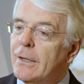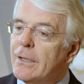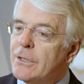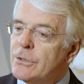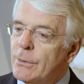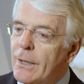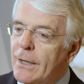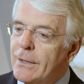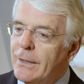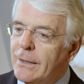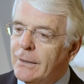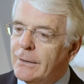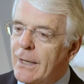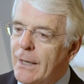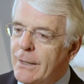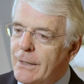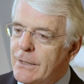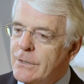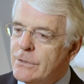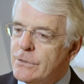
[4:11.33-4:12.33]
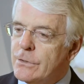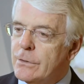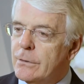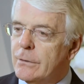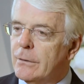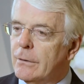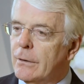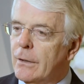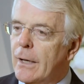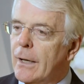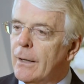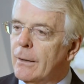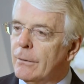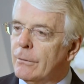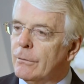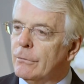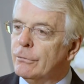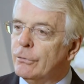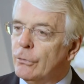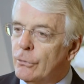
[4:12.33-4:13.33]
So I think that is, uh,
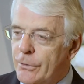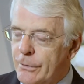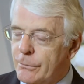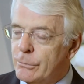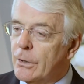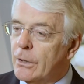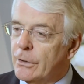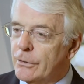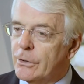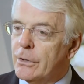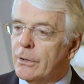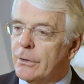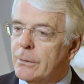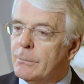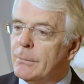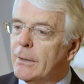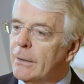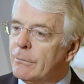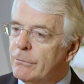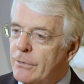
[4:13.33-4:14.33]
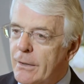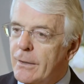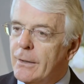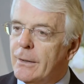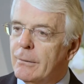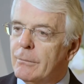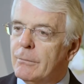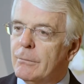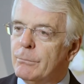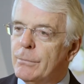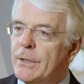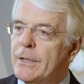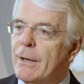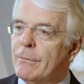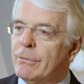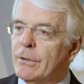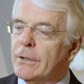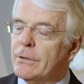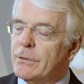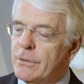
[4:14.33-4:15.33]
for the world economy, a very
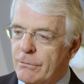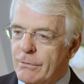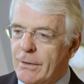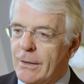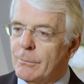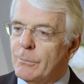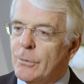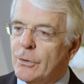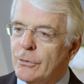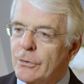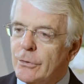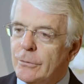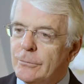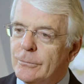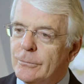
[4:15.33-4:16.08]
benevolent development.